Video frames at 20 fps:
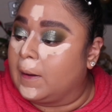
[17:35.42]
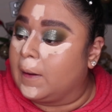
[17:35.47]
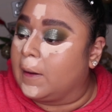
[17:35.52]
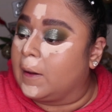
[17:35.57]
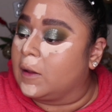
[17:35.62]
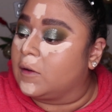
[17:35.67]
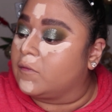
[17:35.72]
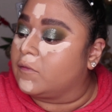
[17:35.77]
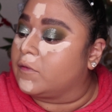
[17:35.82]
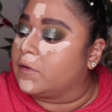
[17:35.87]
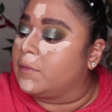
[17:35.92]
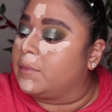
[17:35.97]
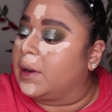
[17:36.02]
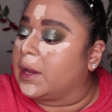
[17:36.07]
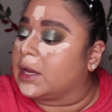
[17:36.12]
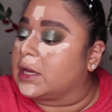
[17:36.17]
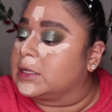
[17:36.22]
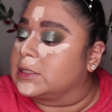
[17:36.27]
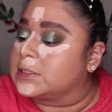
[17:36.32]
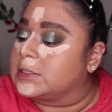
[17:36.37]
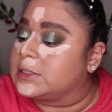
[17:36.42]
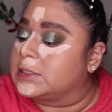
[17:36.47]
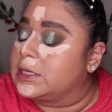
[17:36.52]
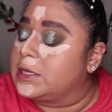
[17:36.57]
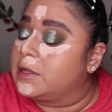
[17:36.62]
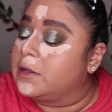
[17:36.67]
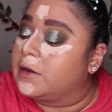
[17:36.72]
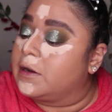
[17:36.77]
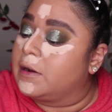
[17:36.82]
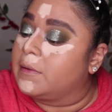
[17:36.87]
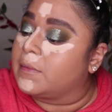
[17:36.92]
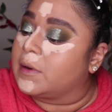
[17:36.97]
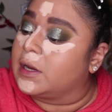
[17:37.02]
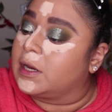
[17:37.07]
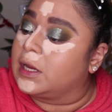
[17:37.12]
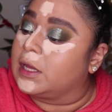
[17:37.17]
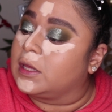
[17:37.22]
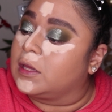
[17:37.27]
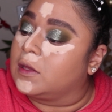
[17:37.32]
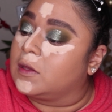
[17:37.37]
And for my concealer, I'm
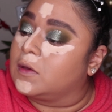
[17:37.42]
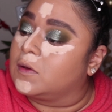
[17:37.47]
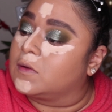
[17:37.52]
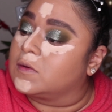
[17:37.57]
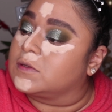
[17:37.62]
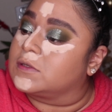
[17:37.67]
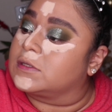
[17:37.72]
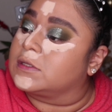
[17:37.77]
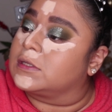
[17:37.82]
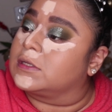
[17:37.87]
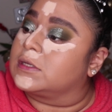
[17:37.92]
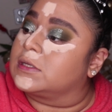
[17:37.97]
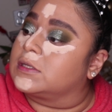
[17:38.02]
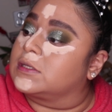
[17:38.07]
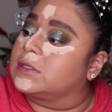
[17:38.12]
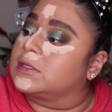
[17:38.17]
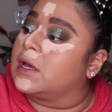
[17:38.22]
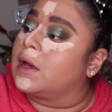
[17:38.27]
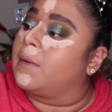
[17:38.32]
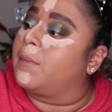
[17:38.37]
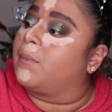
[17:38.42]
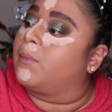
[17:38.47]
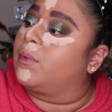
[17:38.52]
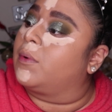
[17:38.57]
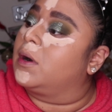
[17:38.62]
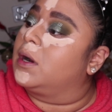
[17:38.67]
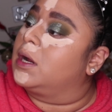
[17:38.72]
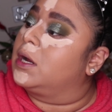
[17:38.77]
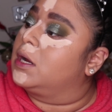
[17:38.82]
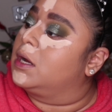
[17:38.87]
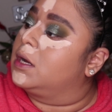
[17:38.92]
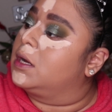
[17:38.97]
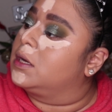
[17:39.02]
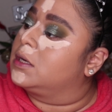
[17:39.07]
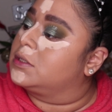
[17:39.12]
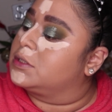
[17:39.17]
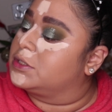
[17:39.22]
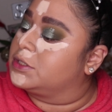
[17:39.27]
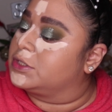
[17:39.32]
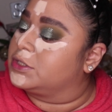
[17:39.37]
gonna use this
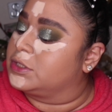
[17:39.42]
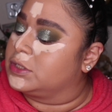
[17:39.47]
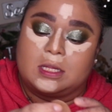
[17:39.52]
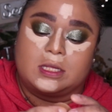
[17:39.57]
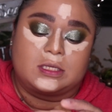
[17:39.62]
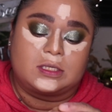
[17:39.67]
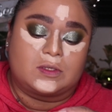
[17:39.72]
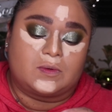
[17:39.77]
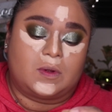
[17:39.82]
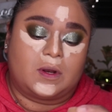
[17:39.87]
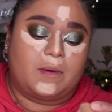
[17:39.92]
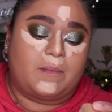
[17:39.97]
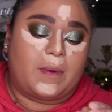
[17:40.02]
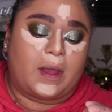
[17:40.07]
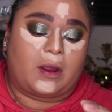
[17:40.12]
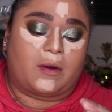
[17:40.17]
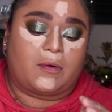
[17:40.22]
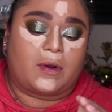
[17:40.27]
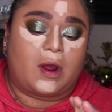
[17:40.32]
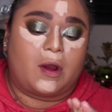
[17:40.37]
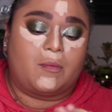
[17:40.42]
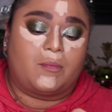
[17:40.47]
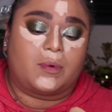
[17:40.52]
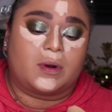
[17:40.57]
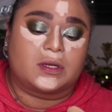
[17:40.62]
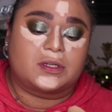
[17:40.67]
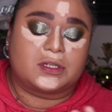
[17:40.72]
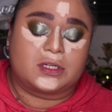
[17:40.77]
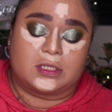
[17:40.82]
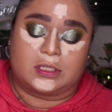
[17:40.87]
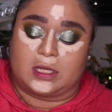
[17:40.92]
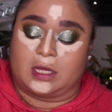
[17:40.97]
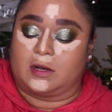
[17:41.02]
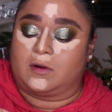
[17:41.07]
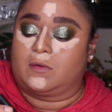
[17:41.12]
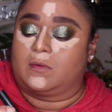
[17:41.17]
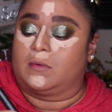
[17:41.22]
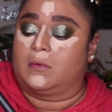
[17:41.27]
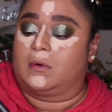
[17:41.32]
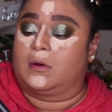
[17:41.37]
brush. This is one of my crown brushes. I
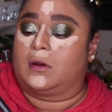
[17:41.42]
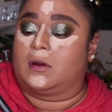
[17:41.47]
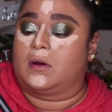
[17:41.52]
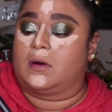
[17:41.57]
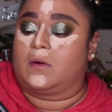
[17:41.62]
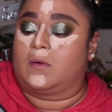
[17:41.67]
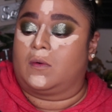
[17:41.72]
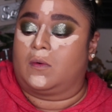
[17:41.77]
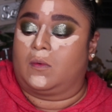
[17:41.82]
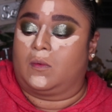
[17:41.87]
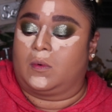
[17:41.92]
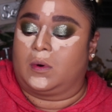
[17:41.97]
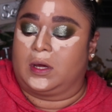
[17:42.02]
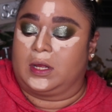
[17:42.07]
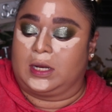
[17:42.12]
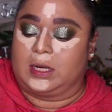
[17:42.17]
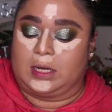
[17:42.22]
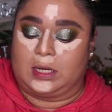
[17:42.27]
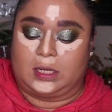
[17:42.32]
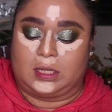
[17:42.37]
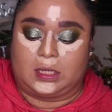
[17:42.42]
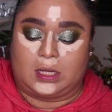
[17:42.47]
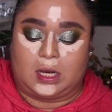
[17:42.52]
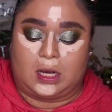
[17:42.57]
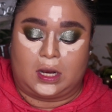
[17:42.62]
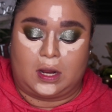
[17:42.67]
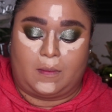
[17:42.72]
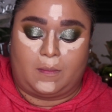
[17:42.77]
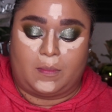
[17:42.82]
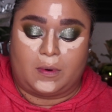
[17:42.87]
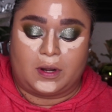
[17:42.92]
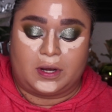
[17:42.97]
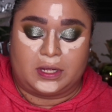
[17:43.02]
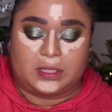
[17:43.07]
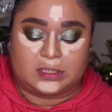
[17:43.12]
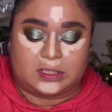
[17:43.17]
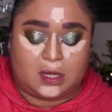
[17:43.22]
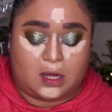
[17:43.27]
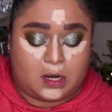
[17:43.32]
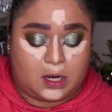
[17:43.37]
don't know what the number
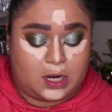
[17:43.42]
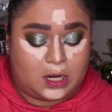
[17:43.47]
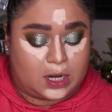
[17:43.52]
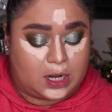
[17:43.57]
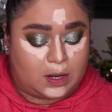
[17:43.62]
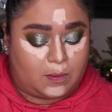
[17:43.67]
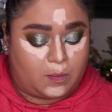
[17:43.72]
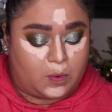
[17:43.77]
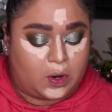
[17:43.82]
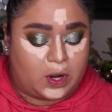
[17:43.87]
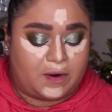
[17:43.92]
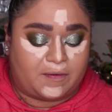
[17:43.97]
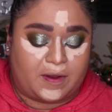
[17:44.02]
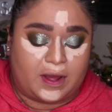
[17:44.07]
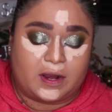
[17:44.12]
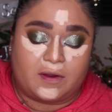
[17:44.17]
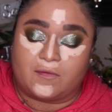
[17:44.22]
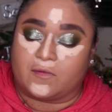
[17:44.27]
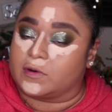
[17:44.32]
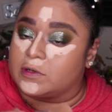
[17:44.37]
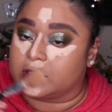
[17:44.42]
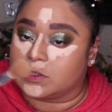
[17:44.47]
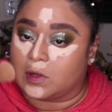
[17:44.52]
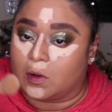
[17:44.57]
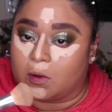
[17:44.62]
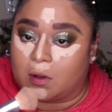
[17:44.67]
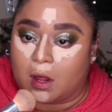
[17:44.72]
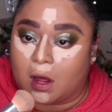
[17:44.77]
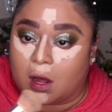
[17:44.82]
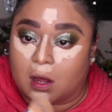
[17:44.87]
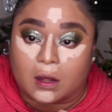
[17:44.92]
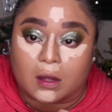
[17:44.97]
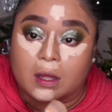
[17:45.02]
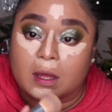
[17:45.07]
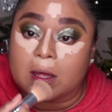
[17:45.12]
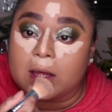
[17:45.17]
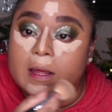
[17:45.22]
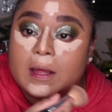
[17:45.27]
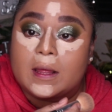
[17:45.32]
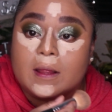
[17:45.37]
is on it anymore. I've had it for so long
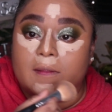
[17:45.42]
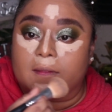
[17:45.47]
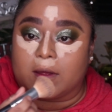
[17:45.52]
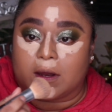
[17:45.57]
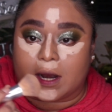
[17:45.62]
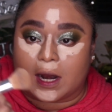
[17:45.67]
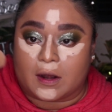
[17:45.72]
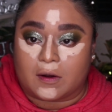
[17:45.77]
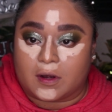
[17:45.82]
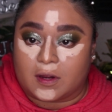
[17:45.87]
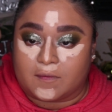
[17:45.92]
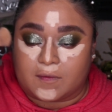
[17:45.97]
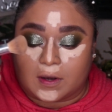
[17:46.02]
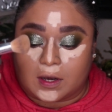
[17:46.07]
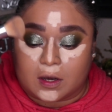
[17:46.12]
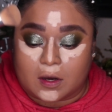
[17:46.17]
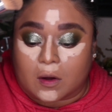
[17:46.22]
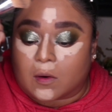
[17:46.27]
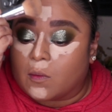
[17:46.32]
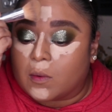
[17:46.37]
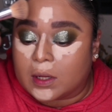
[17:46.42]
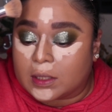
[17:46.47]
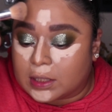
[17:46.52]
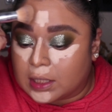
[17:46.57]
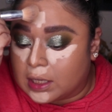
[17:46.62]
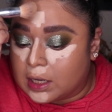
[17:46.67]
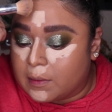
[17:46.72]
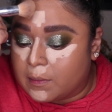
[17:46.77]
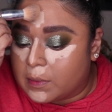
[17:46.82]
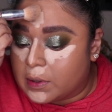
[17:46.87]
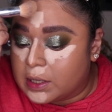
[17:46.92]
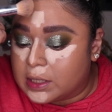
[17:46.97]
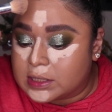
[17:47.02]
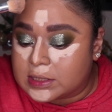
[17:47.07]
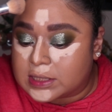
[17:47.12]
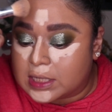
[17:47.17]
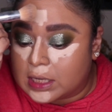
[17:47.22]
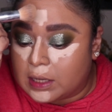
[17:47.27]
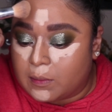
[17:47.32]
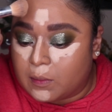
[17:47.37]
that I don't even know what the number
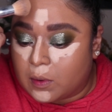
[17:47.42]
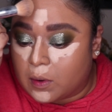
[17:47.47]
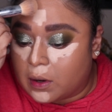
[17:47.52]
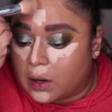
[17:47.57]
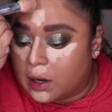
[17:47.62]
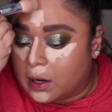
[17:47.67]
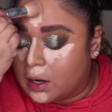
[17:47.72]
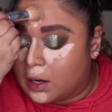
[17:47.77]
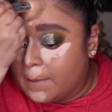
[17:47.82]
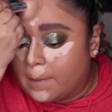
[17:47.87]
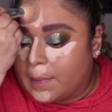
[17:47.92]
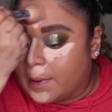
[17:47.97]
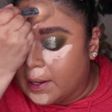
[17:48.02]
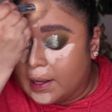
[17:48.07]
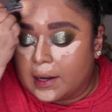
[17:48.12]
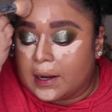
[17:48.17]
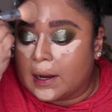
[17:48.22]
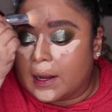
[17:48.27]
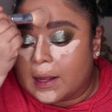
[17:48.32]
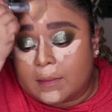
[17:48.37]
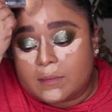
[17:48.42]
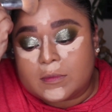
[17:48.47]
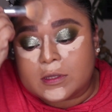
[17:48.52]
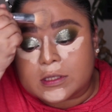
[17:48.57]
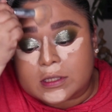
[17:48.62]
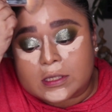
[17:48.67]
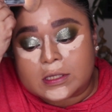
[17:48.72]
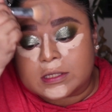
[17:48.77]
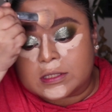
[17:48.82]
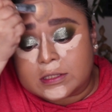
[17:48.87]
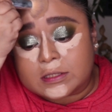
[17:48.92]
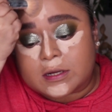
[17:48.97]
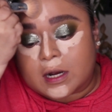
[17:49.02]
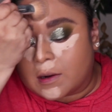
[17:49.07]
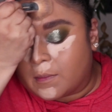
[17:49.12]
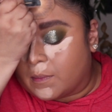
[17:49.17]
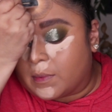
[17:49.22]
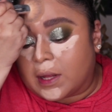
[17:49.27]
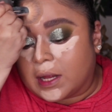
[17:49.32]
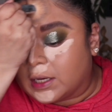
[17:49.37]
is anymore. But I'm just gonna
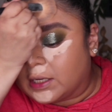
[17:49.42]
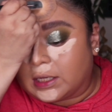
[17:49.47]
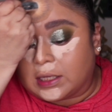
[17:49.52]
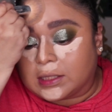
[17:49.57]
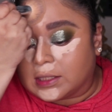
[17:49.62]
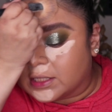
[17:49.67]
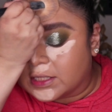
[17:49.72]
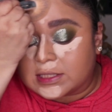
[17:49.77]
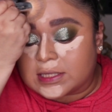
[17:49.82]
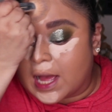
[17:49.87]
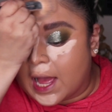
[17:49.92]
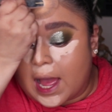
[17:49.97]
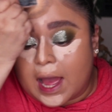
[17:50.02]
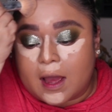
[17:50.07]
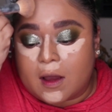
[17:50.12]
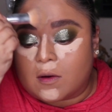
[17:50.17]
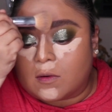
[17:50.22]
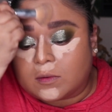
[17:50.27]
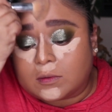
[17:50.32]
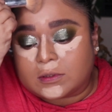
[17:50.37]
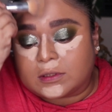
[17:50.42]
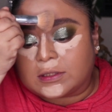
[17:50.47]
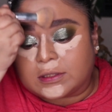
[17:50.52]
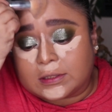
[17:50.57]
start blending this out.